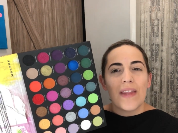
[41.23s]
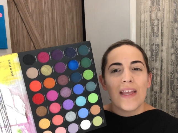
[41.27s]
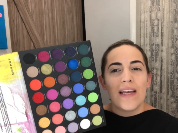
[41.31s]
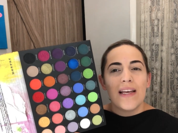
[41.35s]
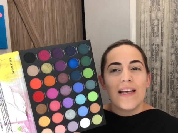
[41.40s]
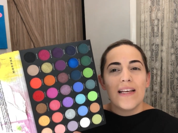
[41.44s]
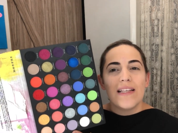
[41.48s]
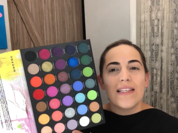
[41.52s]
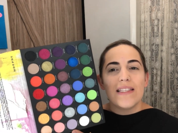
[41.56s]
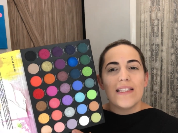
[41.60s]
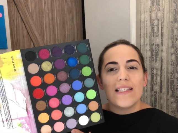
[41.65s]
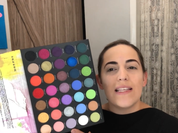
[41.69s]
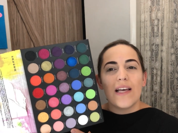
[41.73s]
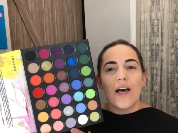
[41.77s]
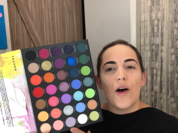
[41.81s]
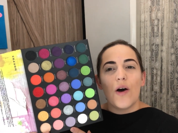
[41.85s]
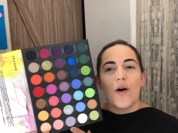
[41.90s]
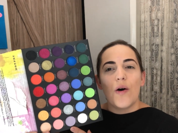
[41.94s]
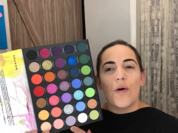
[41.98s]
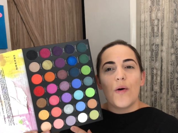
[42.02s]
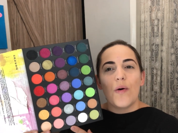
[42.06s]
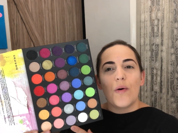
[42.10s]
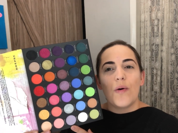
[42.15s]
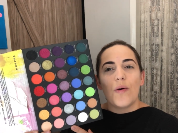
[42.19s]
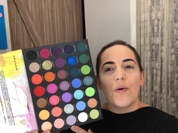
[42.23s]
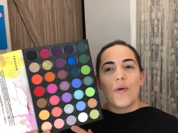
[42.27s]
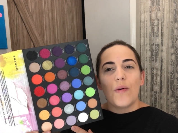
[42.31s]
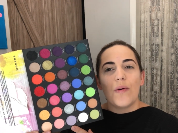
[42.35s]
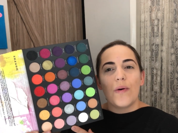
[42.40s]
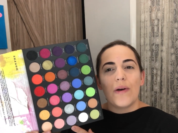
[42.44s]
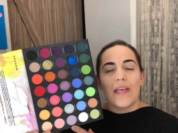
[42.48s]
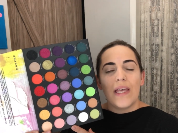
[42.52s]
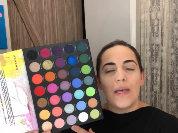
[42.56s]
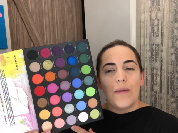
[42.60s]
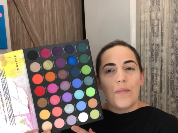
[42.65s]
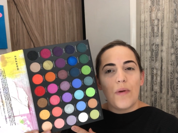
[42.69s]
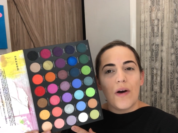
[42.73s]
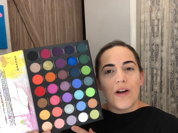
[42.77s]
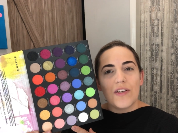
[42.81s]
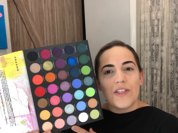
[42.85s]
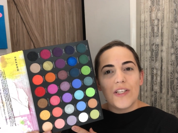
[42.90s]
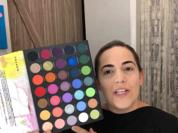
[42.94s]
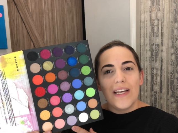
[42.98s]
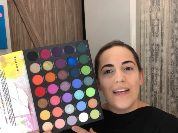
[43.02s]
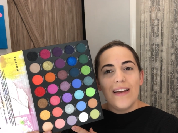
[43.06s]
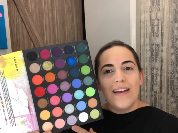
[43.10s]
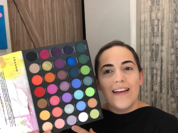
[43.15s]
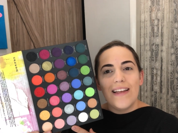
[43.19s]
So keep
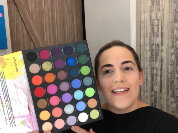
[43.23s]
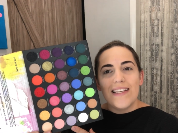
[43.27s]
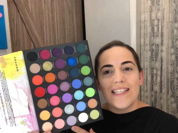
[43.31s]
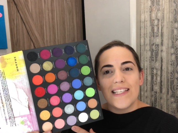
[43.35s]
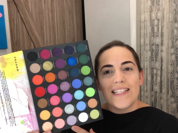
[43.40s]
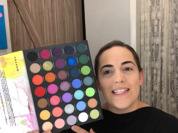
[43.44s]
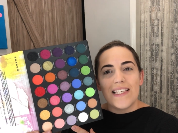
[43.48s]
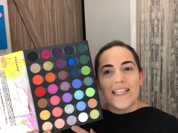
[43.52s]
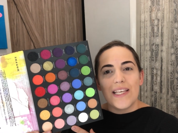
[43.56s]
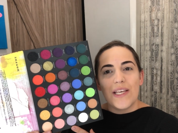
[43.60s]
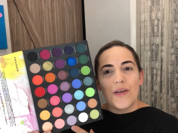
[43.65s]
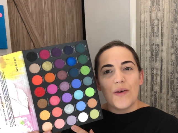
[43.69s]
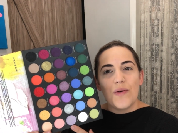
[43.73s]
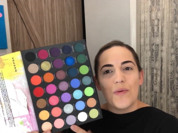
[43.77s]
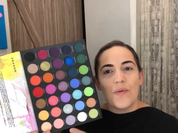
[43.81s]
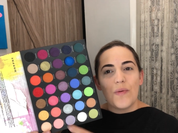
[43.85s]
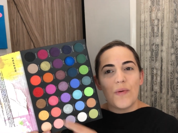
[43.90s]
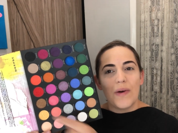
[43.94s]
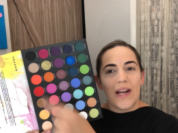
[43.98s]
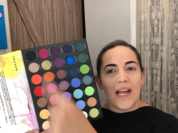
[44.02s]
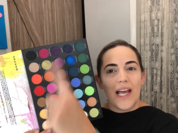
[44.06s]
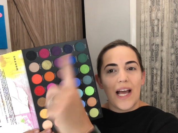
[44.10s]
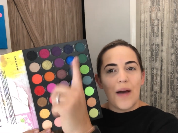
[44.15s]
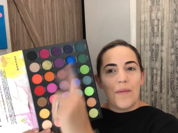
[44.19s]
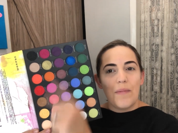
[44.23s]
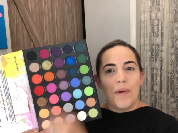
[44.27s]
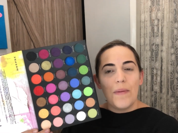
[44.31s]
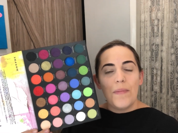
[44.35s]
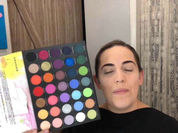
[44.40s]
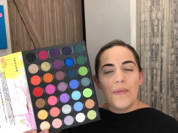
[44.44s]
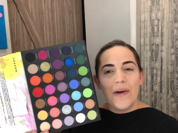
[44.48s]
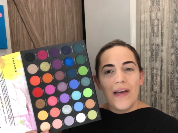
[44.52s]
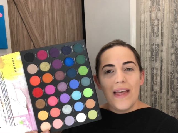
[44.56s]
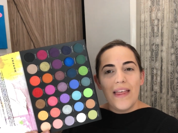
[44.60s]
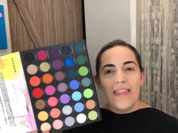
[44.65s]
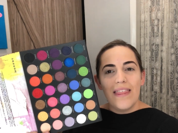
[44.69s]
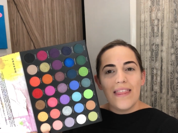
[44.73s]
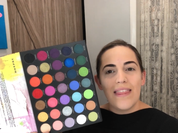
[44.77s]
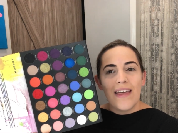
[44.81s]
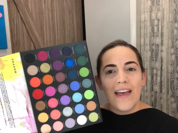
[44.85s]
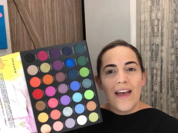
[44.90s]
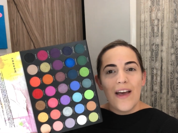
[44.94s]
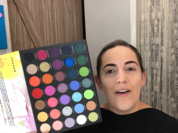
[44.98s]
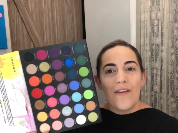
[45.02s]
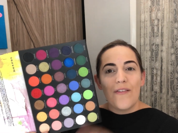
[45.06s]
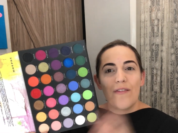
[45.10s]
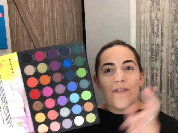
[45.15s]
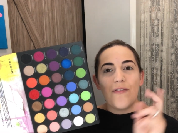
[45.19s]
watching to see what I come up with
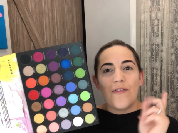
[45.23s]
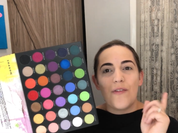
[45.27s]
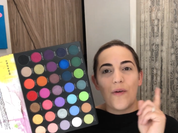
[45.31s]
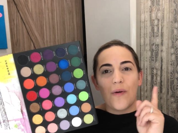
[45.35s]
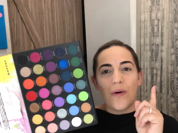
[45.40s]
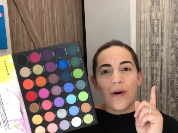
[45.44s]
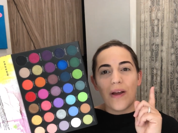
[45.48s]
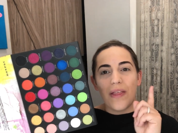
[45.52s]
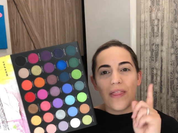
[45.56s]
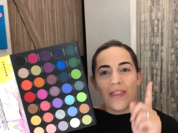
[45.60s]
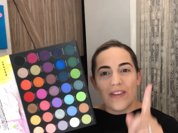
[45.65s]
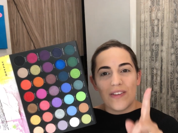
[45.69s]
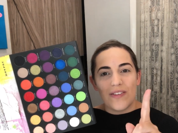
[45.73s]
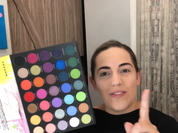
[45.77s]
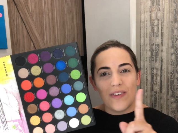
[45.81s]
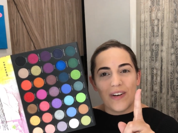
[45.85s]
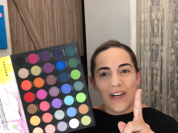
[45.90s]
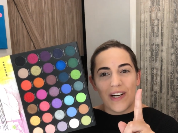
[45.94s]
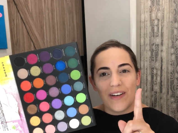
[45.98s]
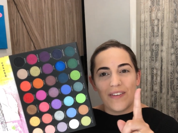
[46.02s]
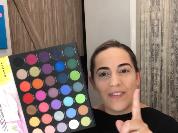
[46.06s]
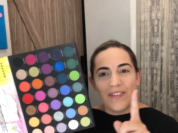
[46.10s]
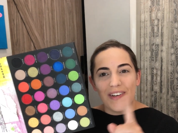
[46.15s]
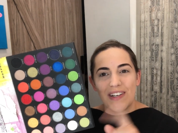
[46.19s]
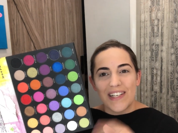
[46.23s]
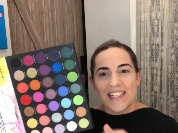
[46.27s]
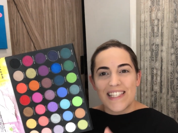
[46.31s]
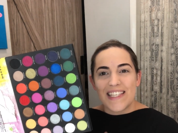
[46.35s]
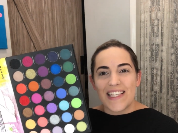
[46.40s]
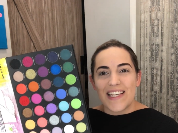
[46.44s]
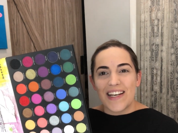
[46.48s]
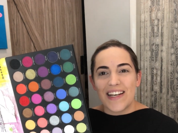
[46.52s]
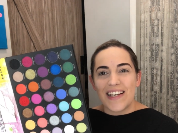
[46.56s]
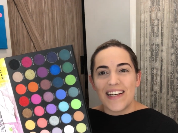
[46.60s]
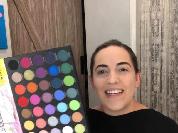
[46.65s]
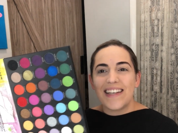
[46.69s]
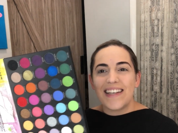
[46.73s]
for this very first look.